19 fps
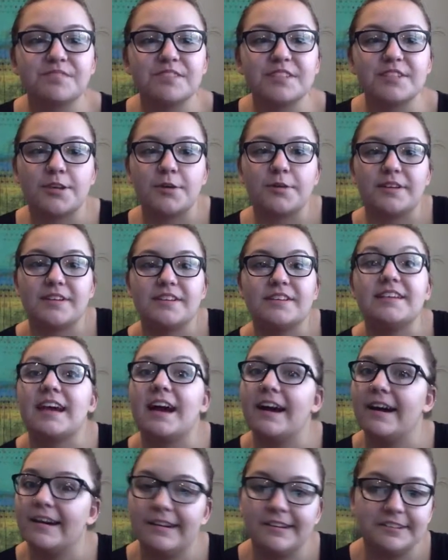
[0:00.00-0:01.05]
So
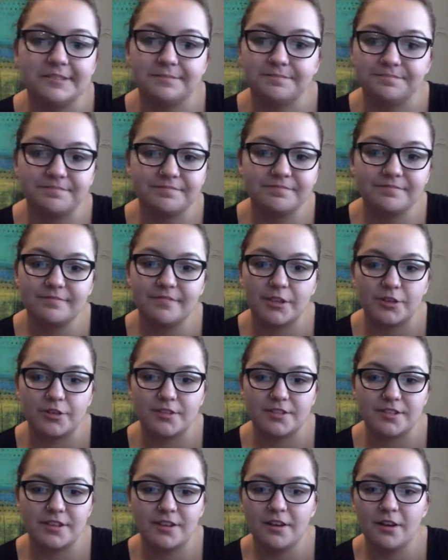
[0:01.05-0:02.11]
yeah,
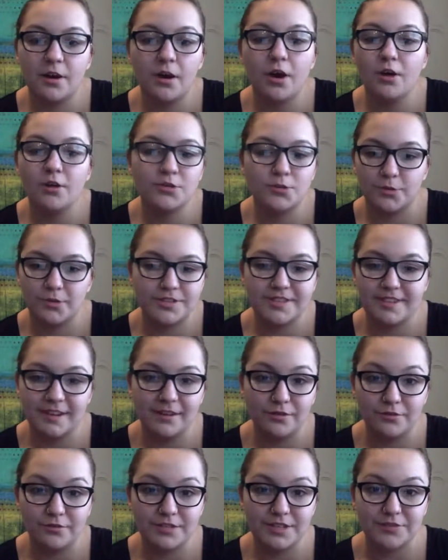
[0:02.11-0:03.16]
there's all sorts
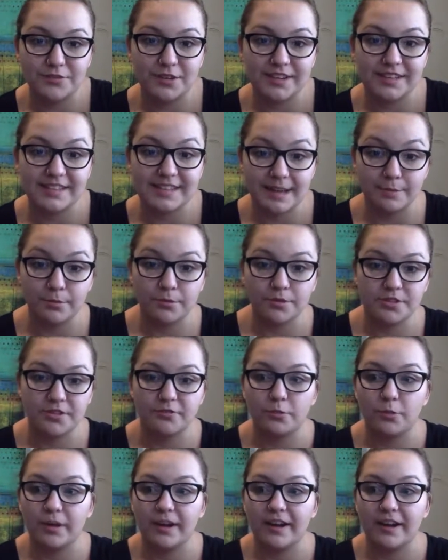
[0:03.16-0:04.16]
of different examples of